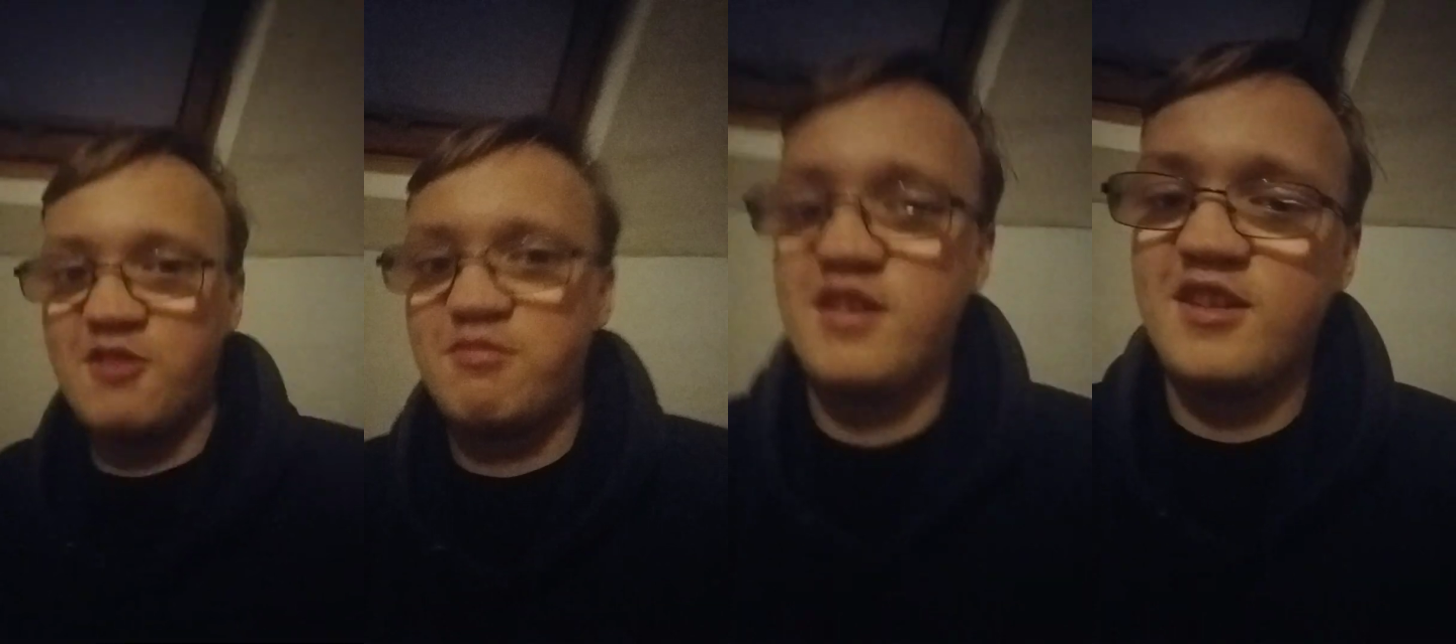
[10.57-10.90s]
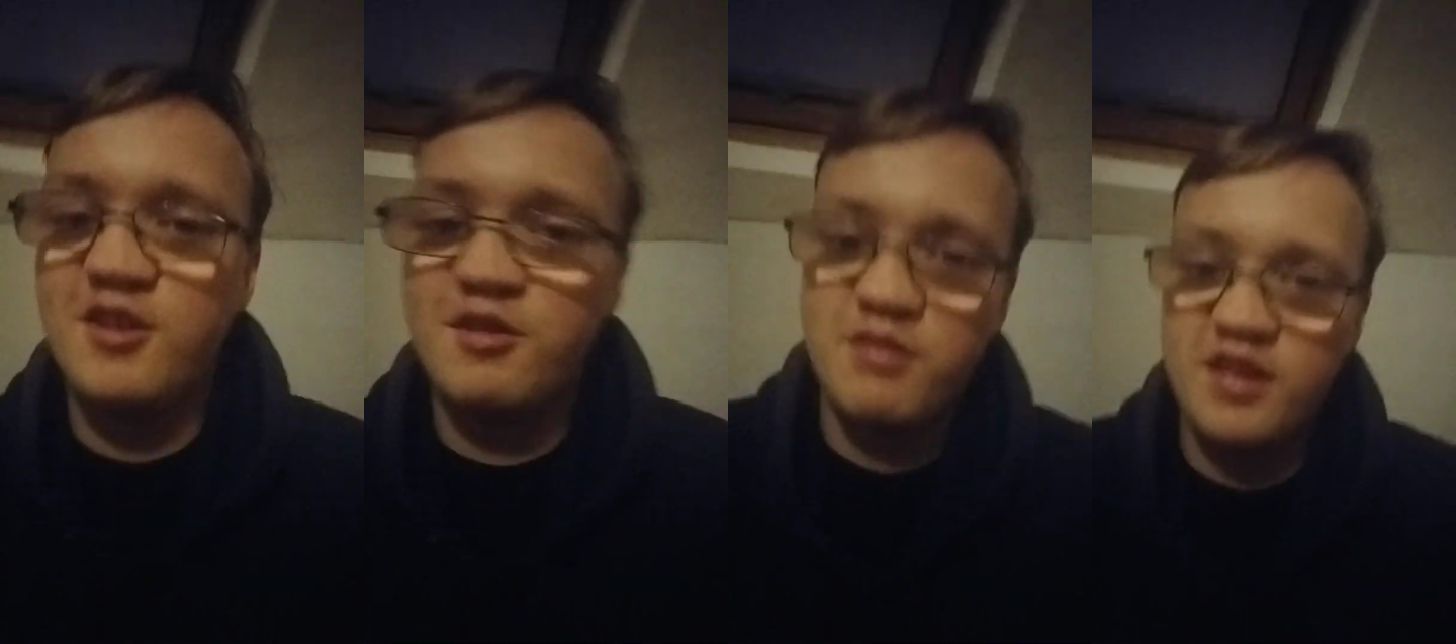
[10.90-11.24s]
up a
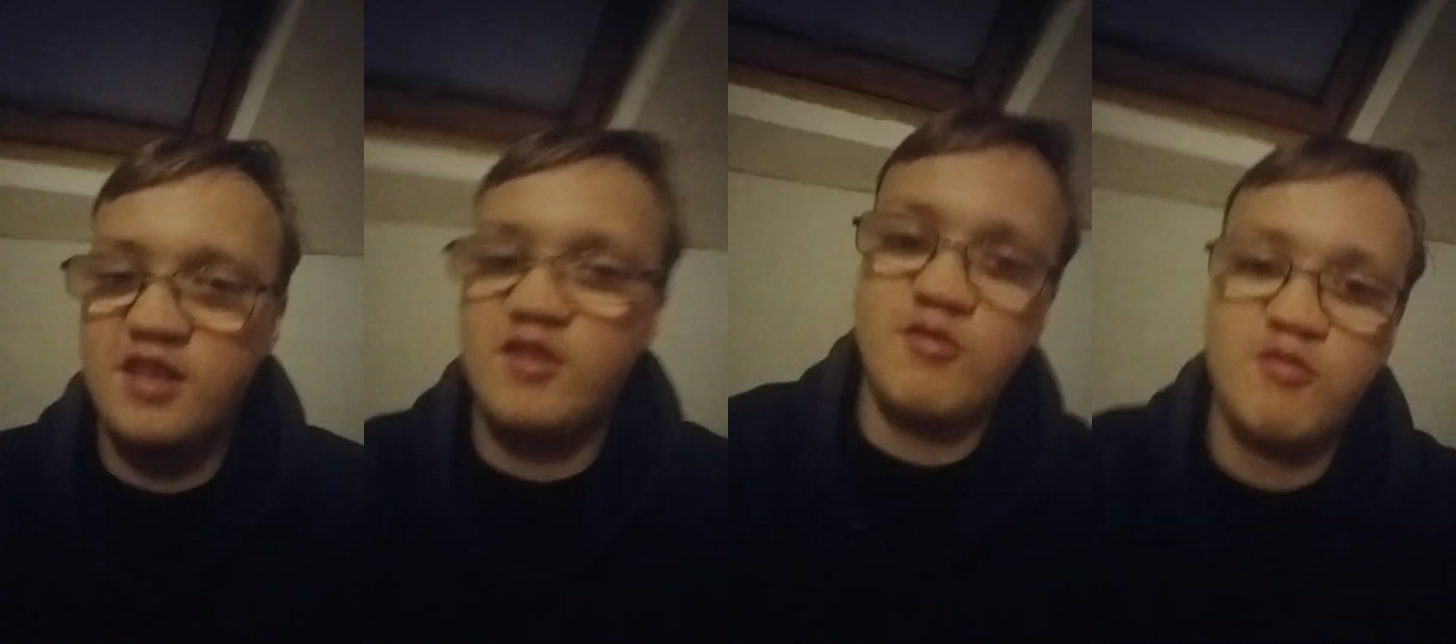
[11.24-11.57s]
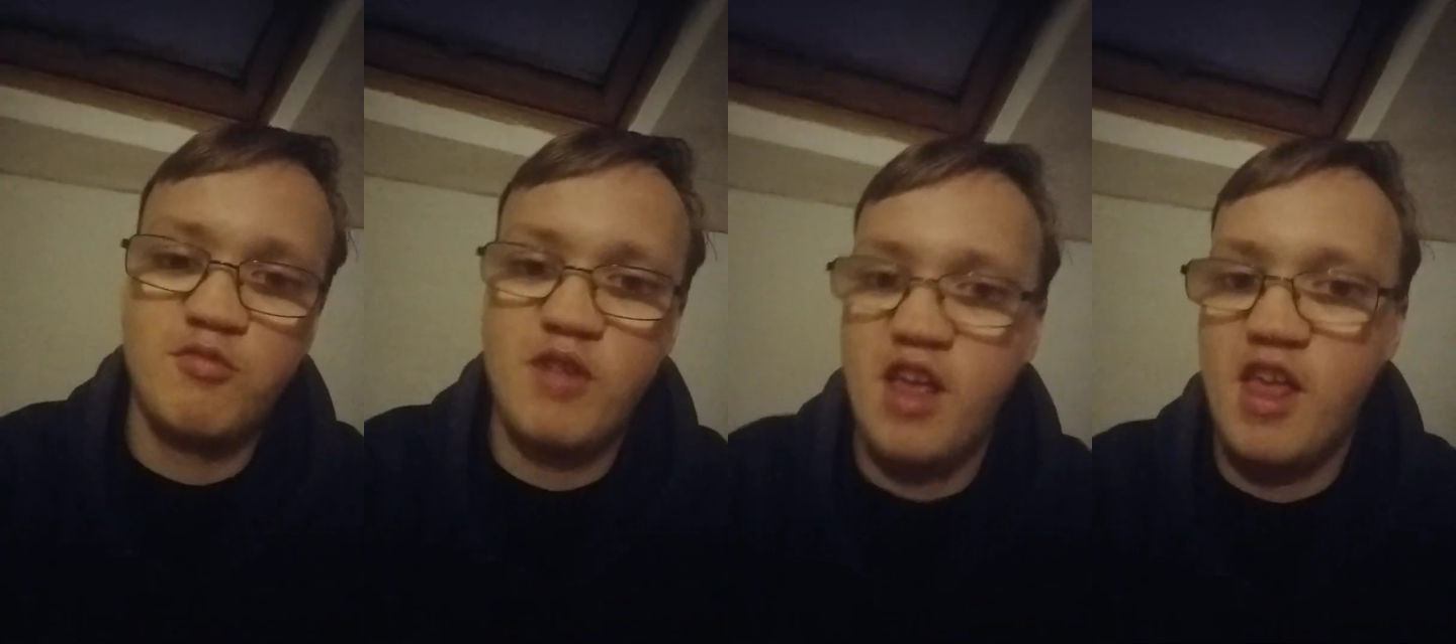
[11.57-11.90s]
little bit in
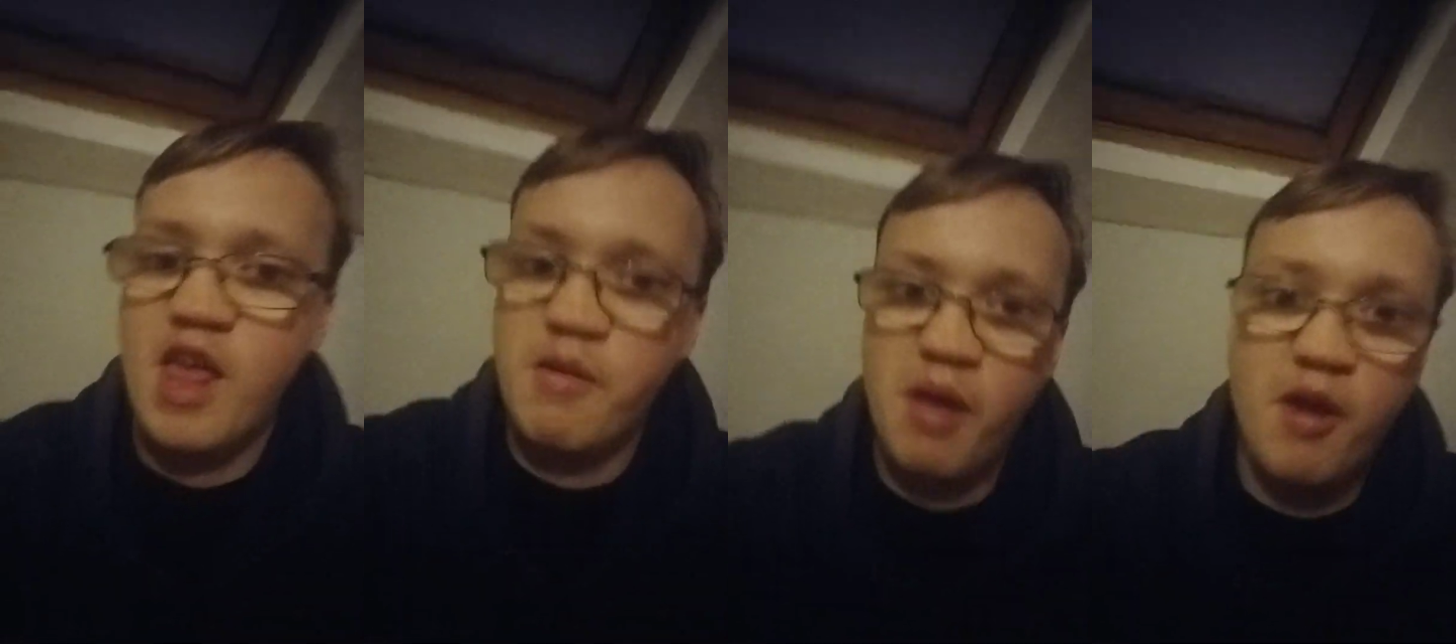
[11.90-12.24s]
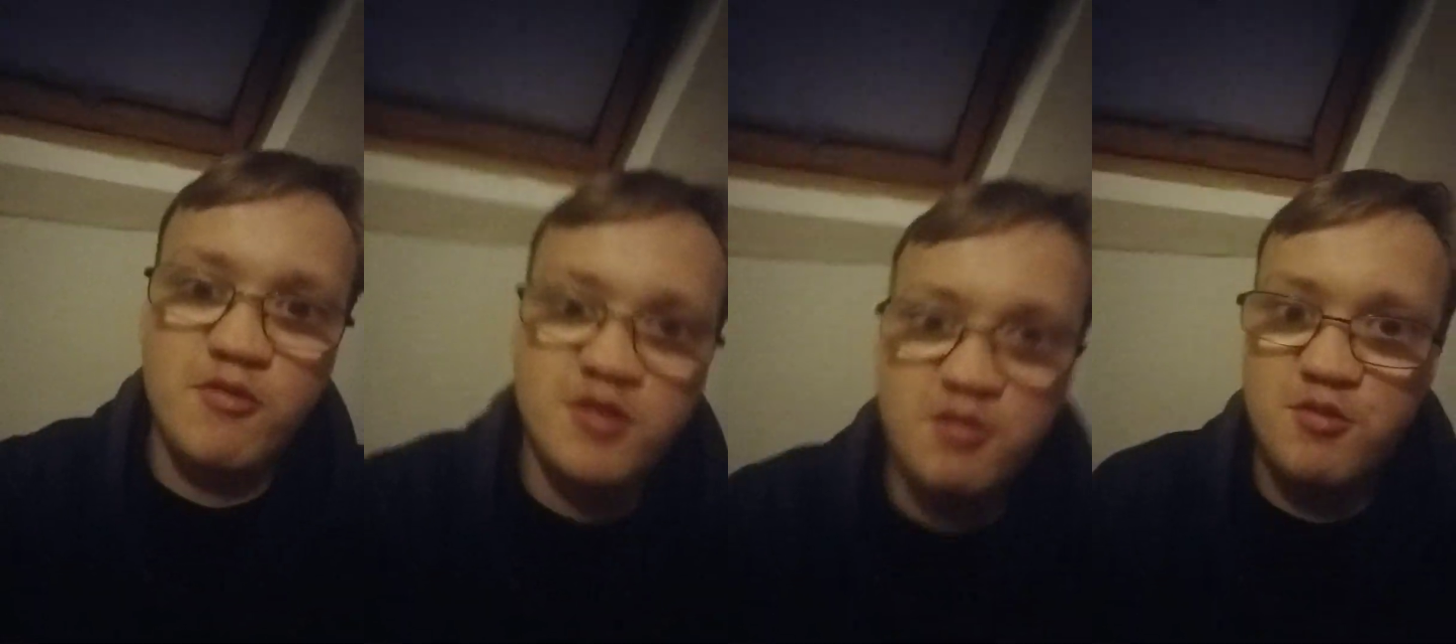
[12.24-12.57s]

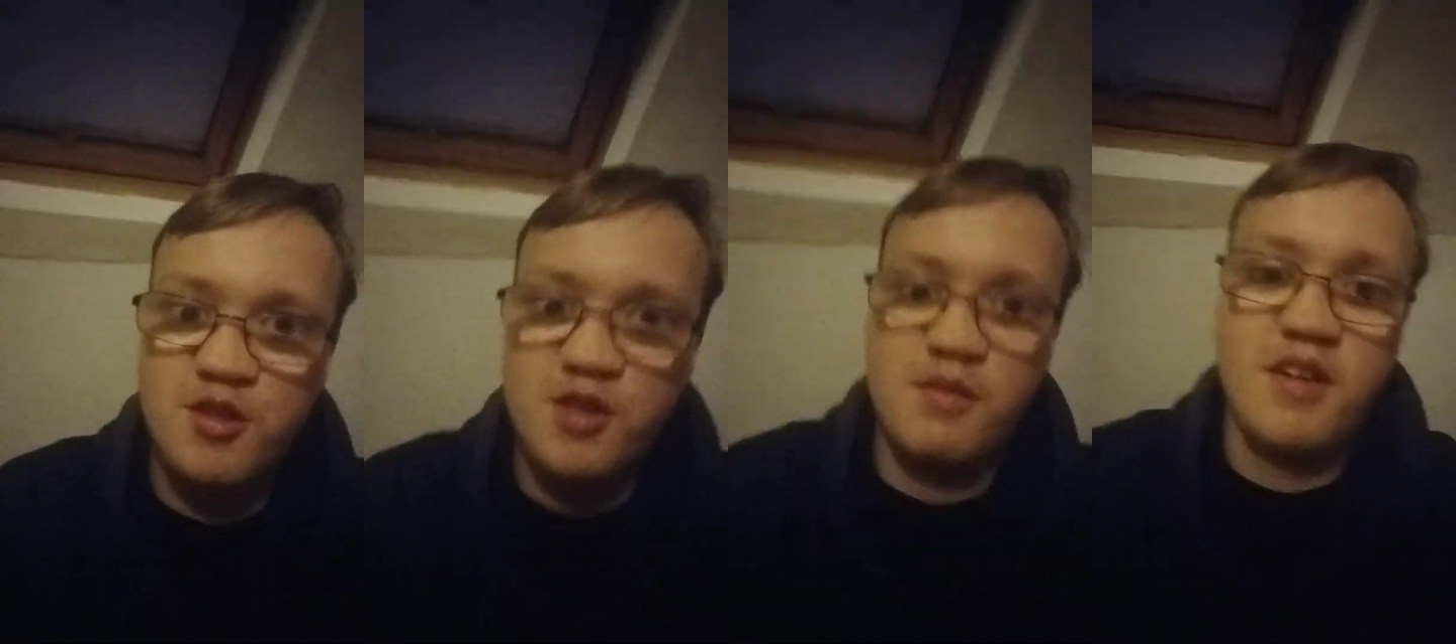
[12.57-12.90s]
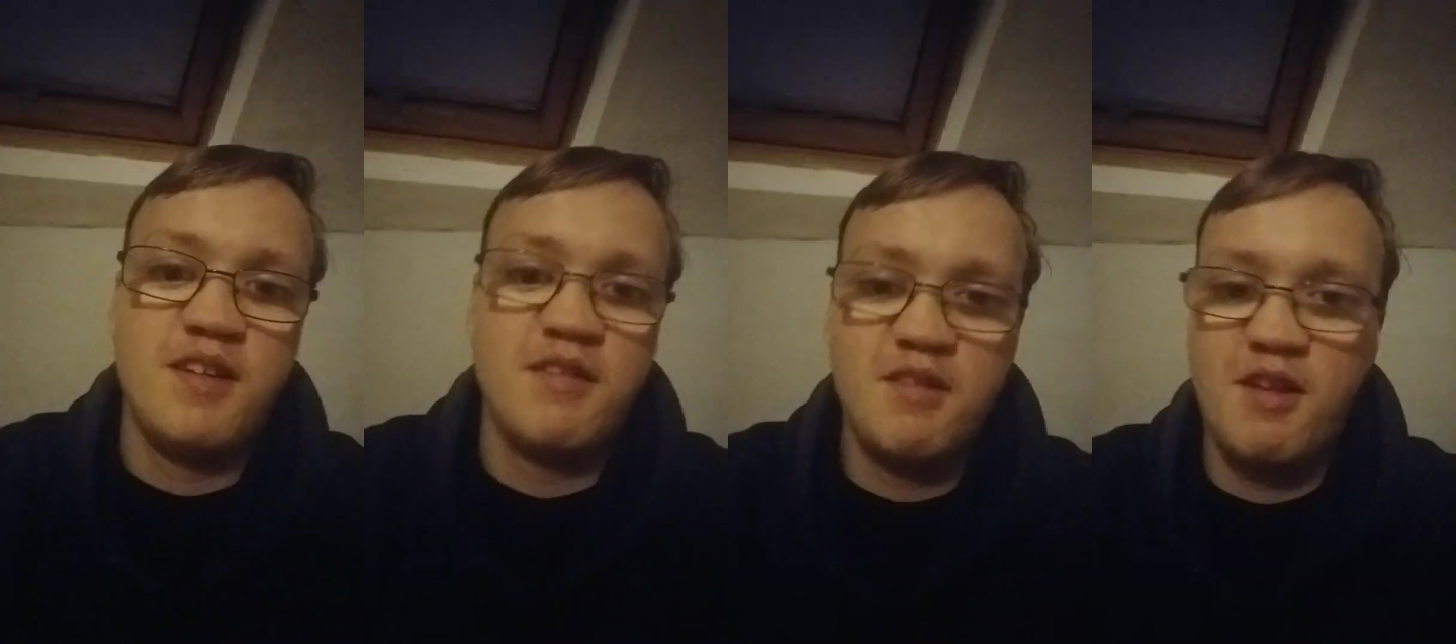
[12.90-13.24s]
whereabouts I'm streaming.